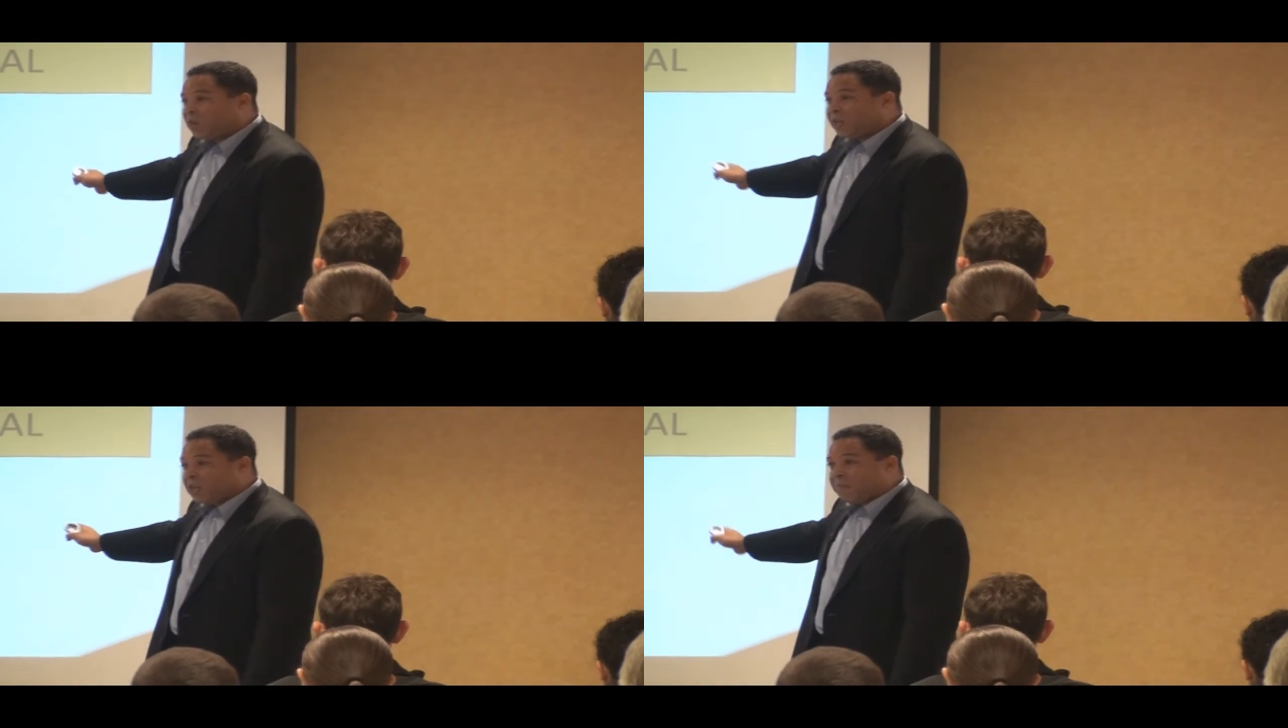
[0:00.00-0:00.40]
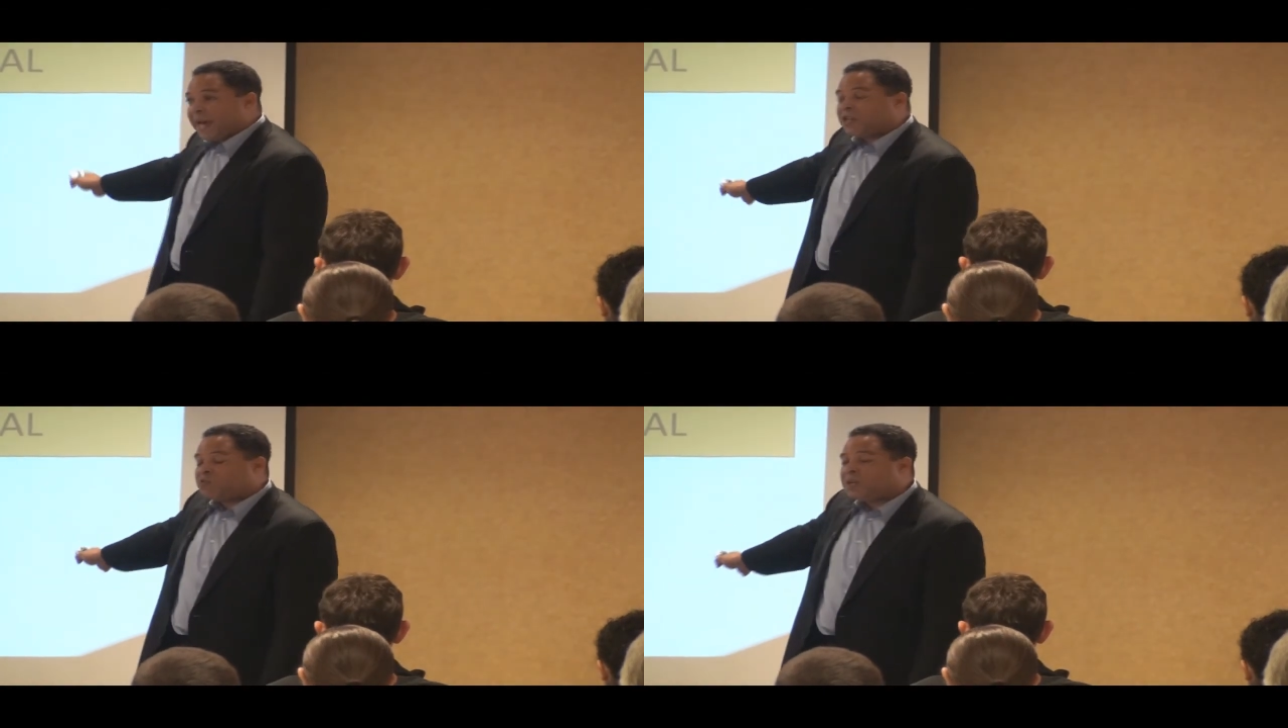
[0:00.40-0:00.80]
were they in
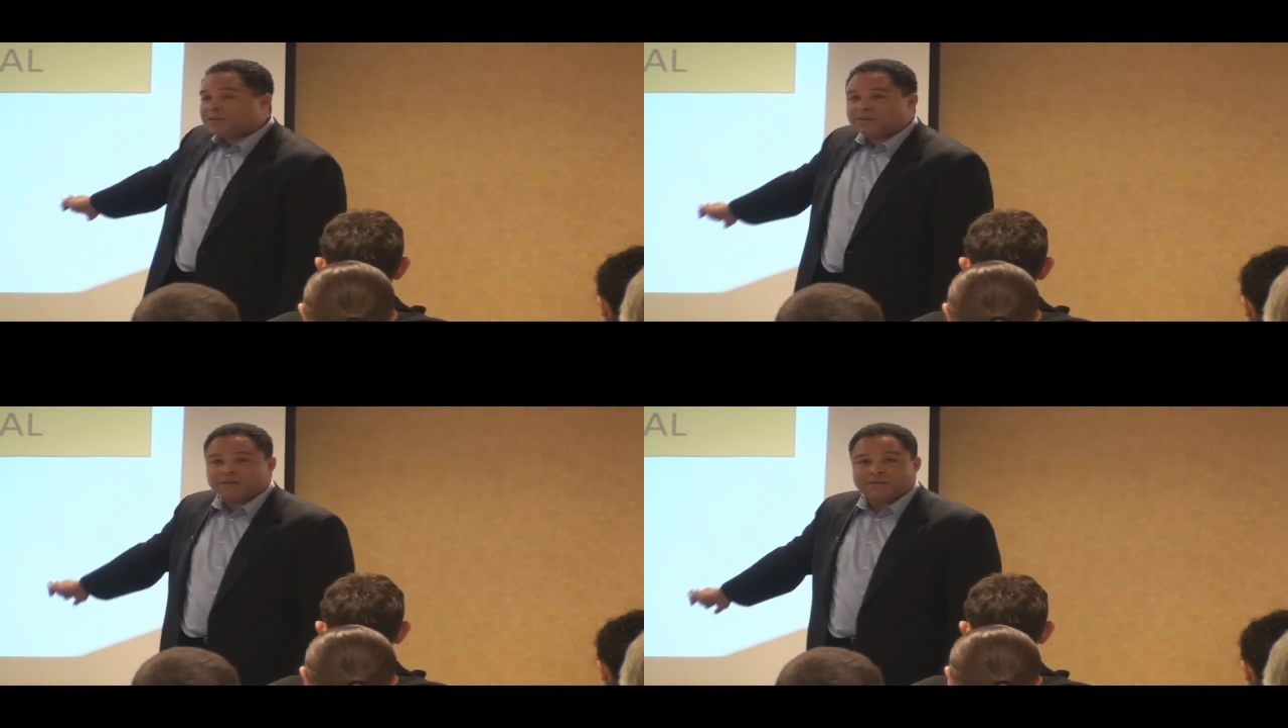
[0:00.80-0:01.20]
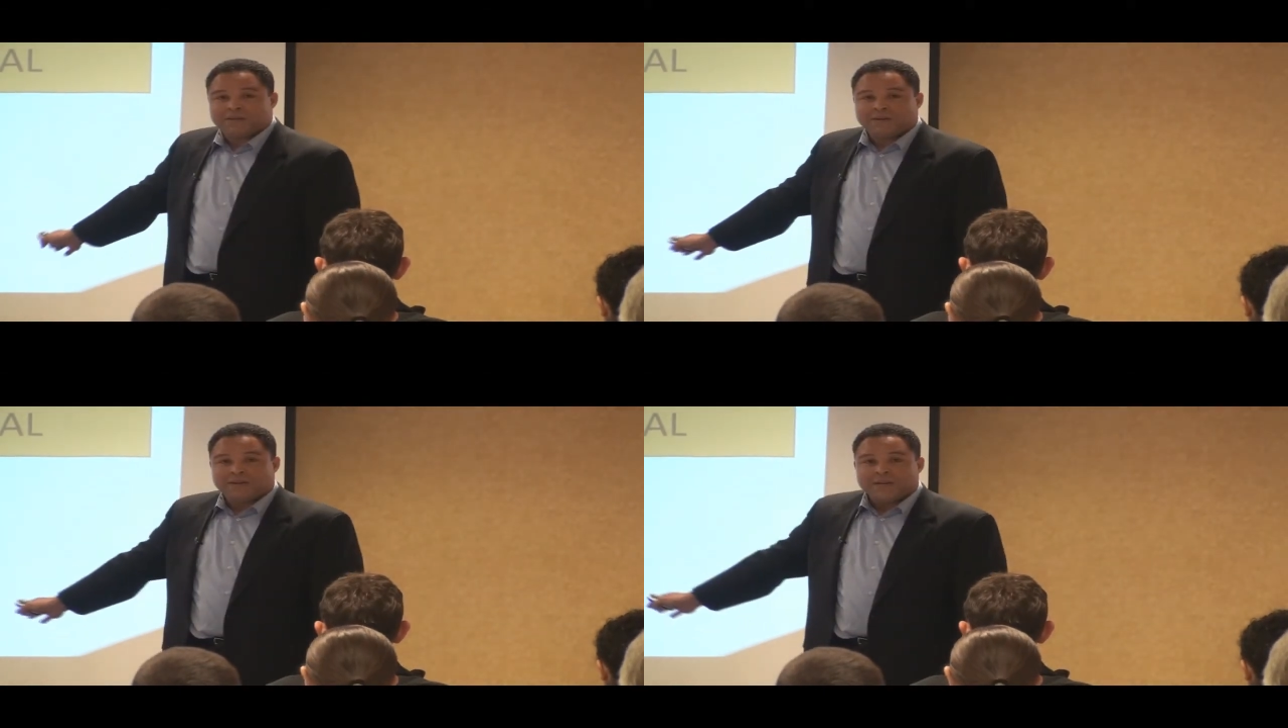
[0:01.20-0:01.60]
management?
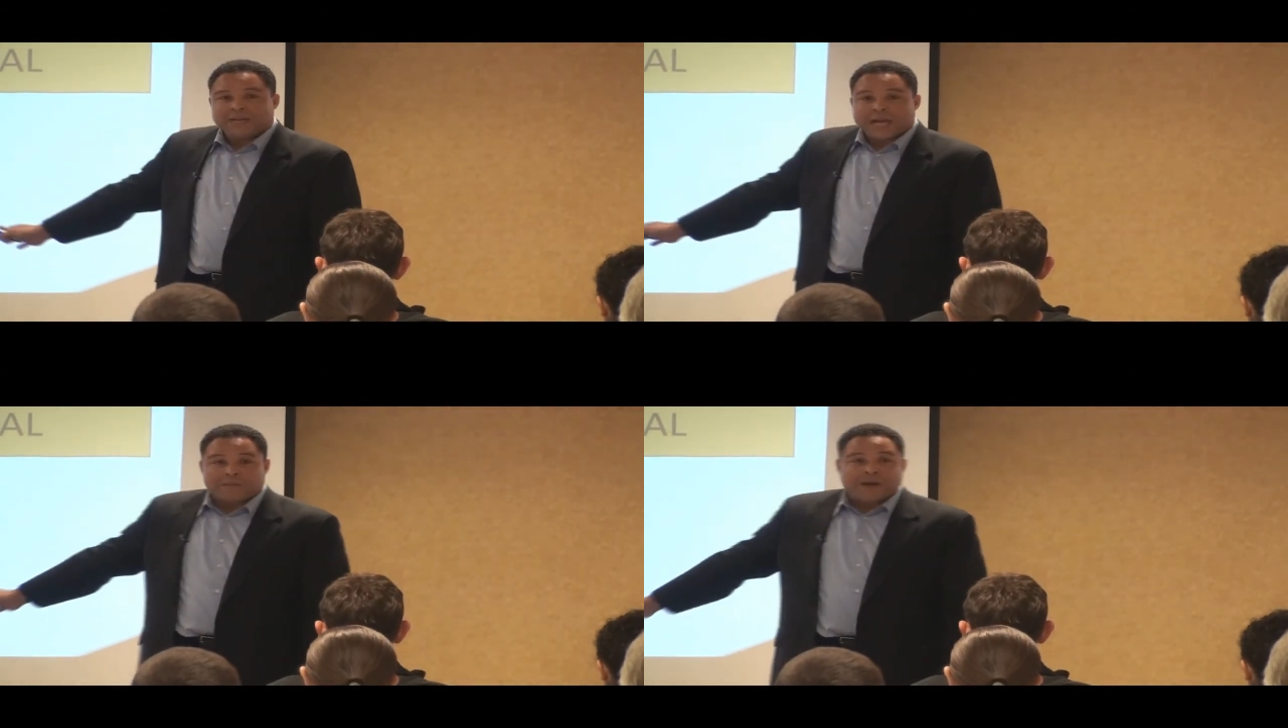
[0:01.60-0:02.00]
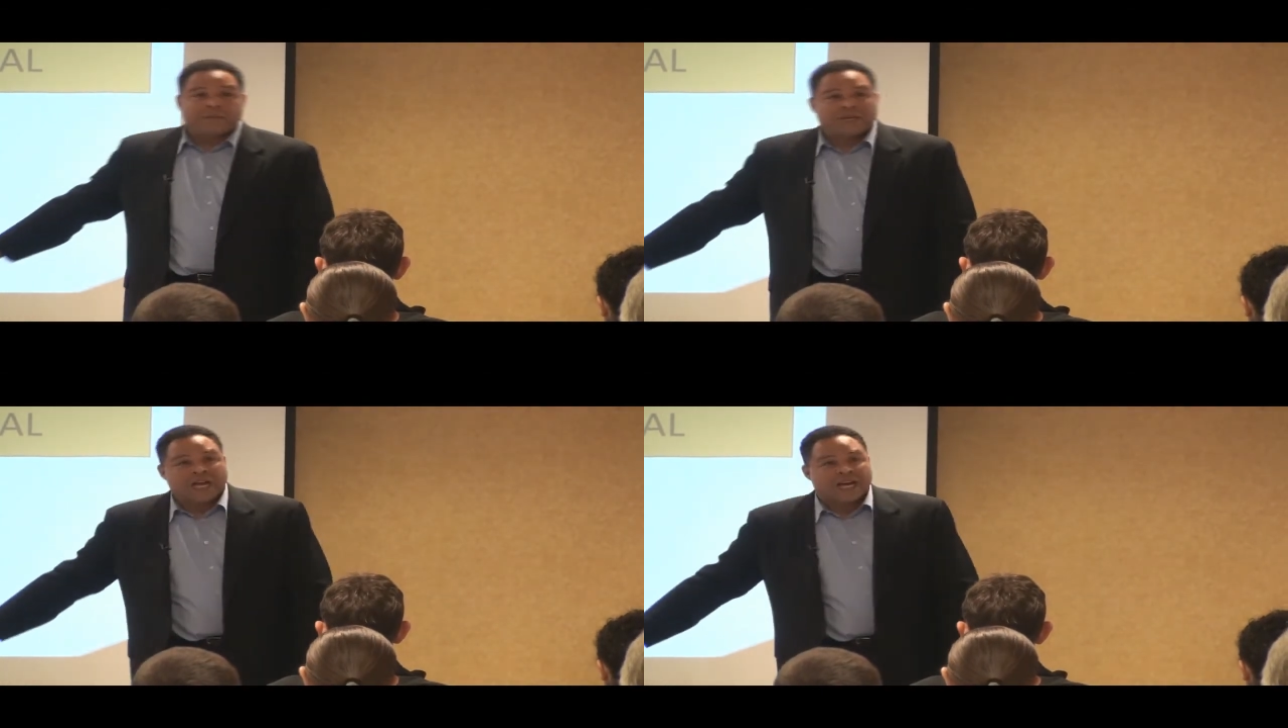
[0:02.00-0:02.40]
No. Yeah,
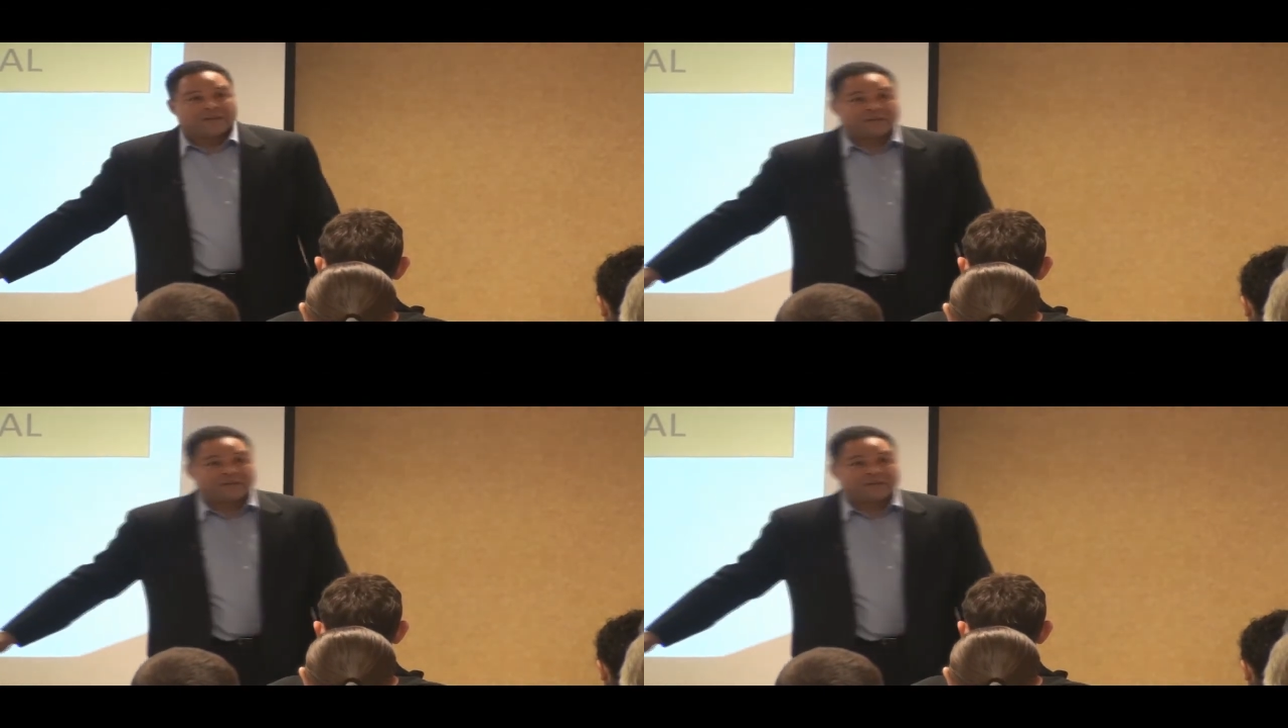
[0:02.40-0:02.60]
probably not.